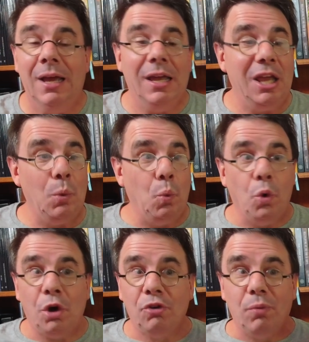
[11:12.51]
it
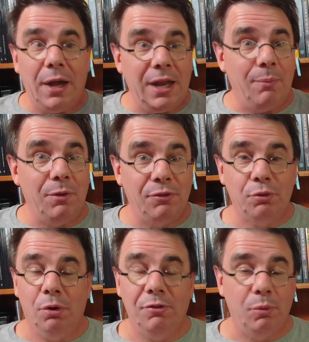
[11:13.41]
works right in with
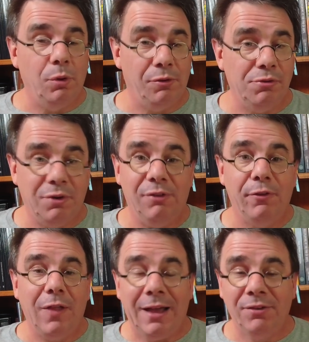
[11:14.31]
Swords and Wizardry's
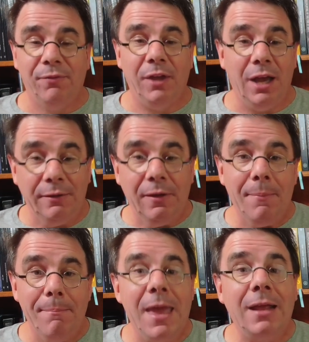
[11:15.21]
philosophy of
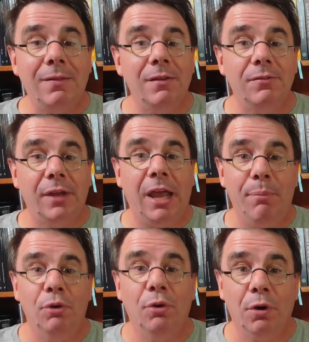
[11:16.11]
make this
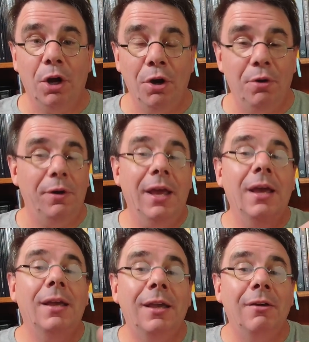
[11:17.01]
table your own.
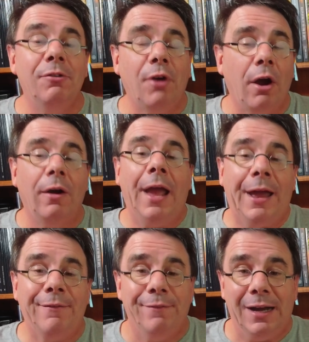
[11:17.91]
Here's our
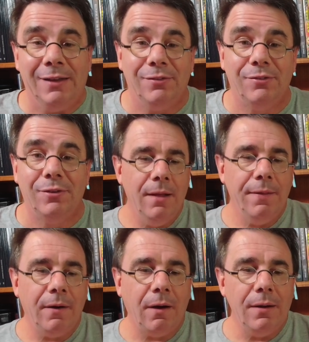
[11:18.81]
advice.
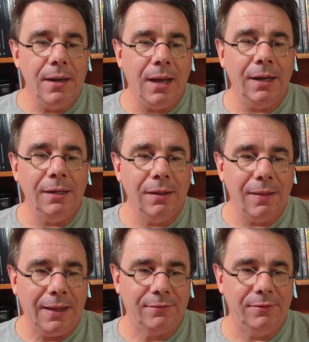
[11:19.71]
There are nine
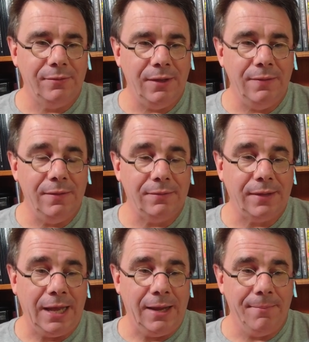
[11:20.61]
classes in this
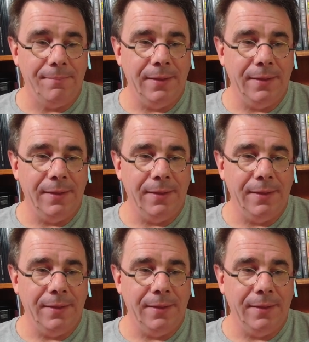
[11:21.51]
game